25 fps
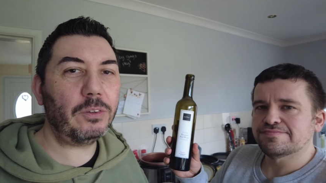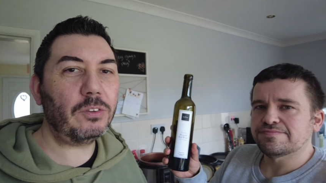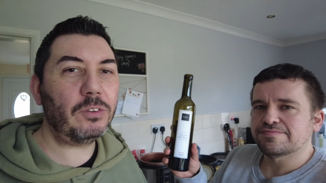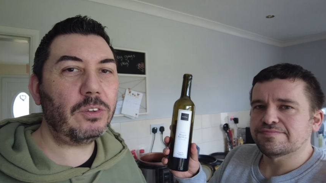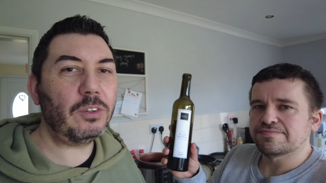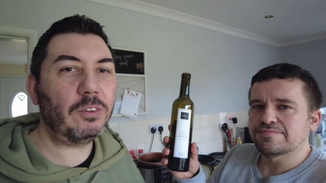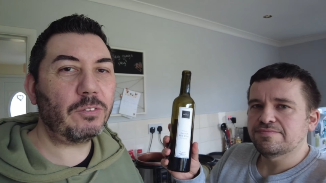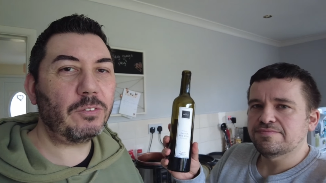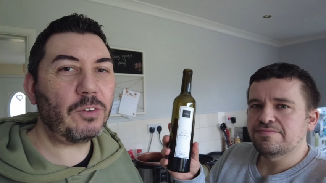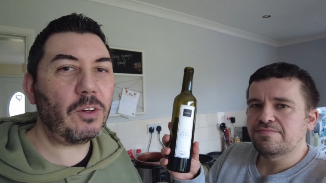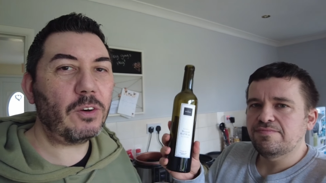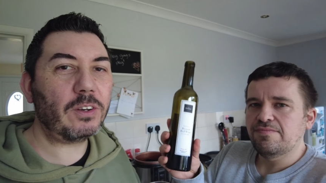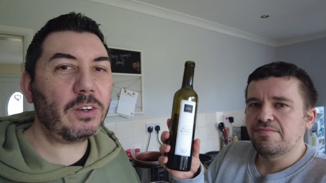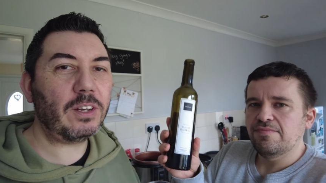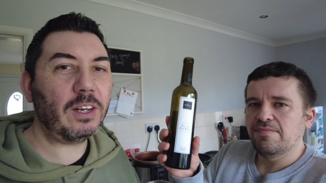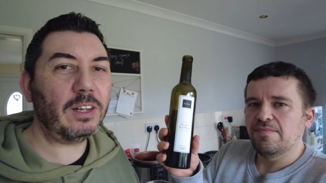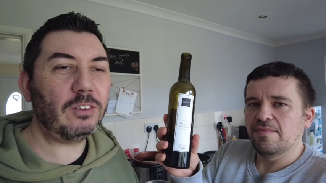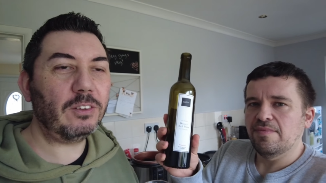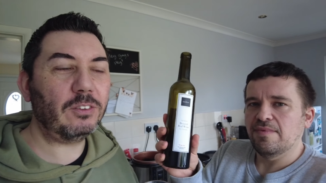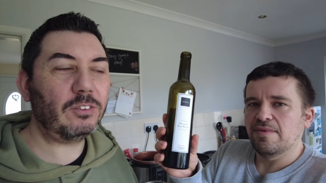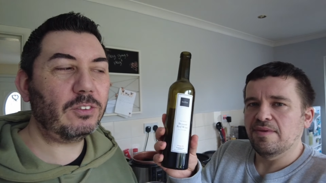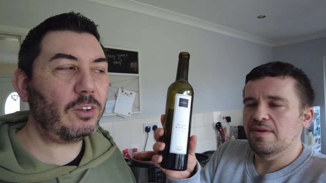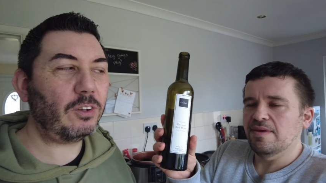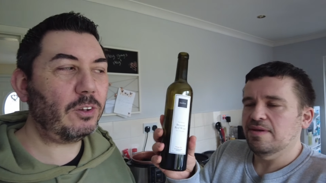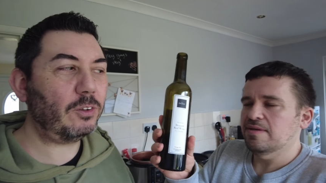Speaker 1: this in the vlog yet
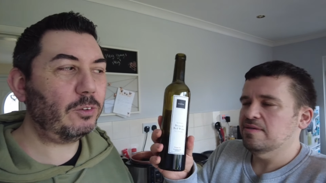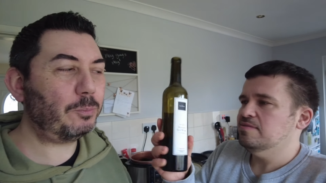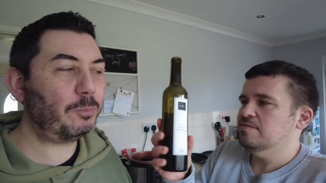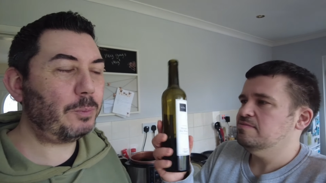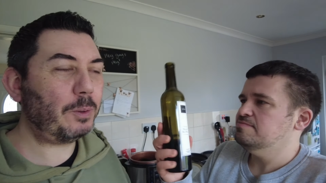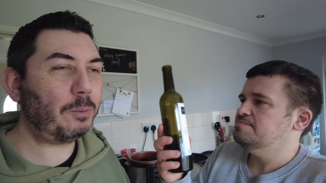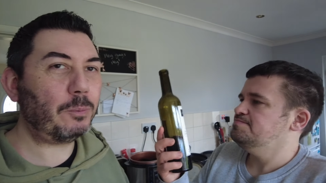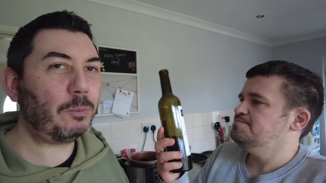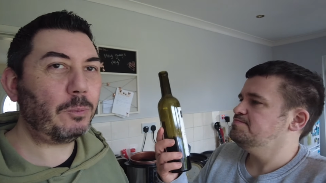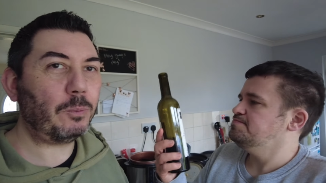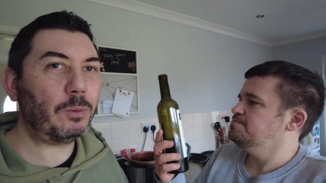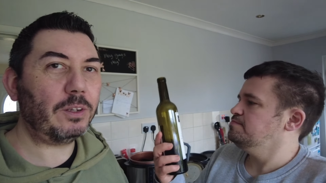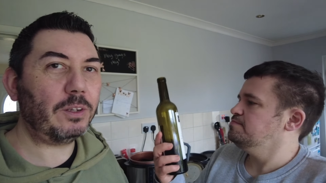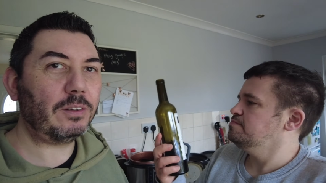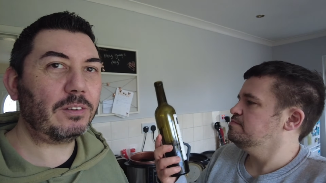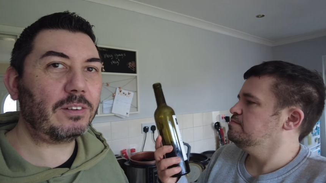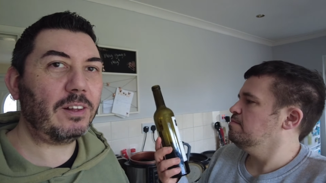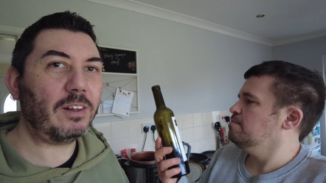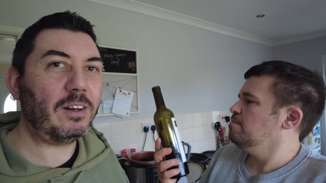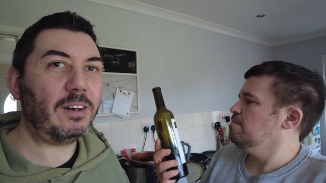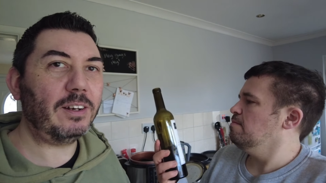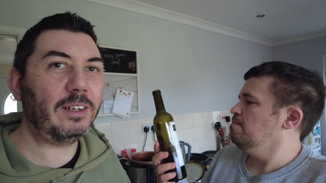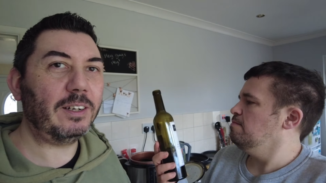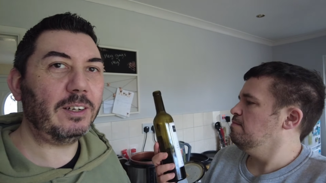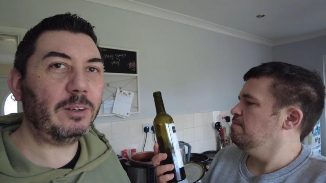and told people what it's
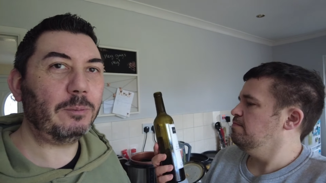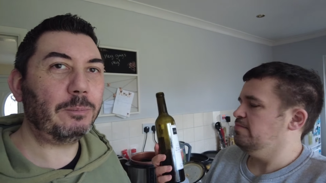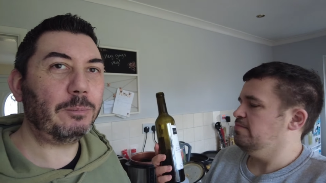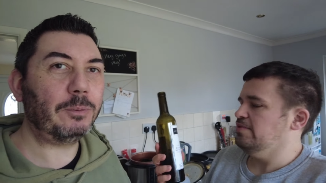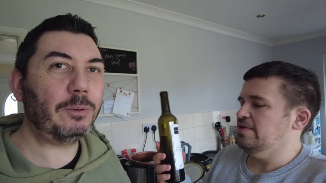like,